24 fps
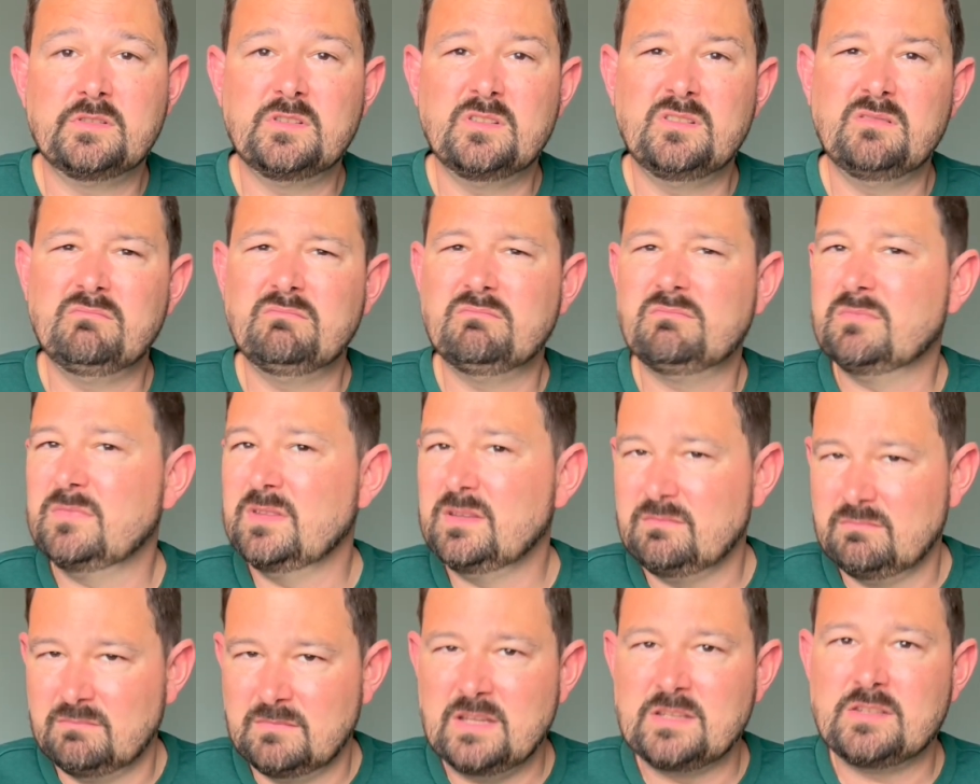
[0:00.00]
And
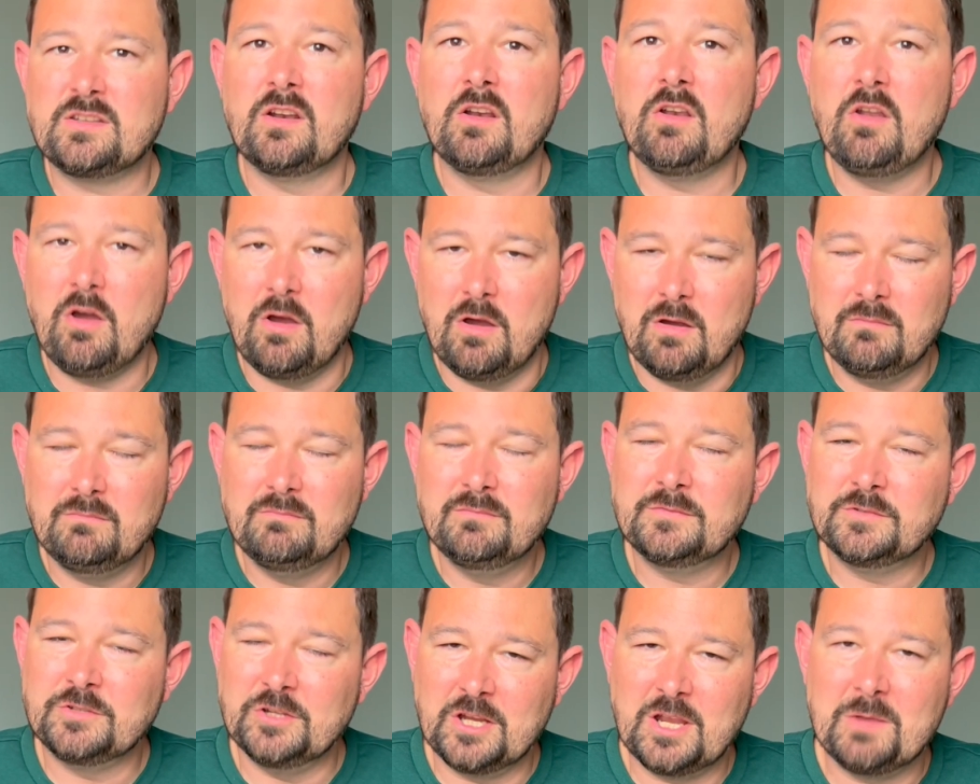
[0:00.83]
there's a
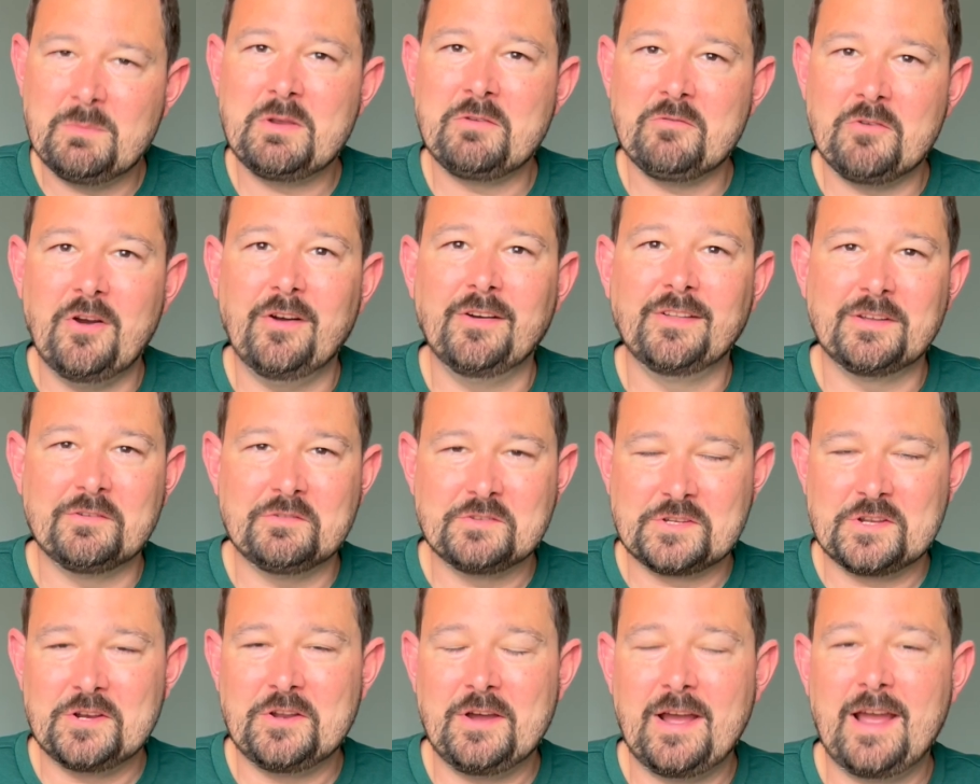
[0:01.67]
lot, don't get me wrong, there is
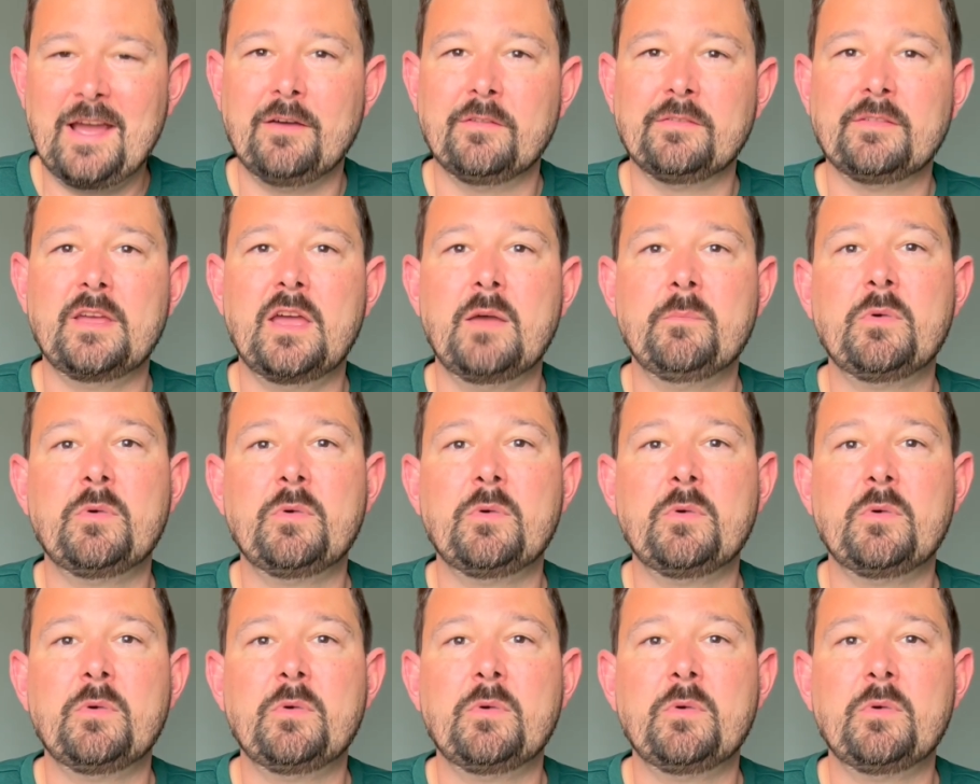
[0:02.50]
a lot out there.